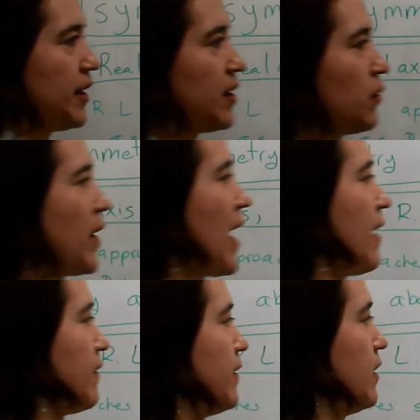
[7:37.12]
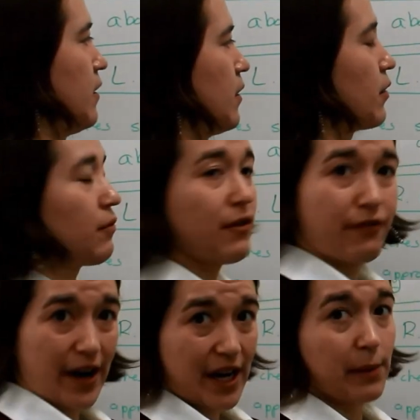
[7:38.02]
here we have three
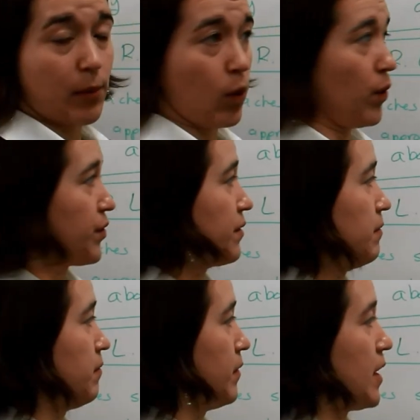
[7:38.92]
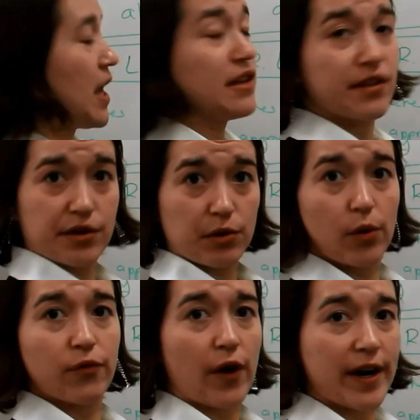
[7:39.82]
finite poles and
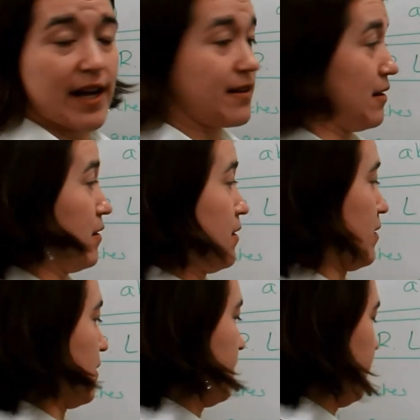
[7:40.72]
zero finite zeros.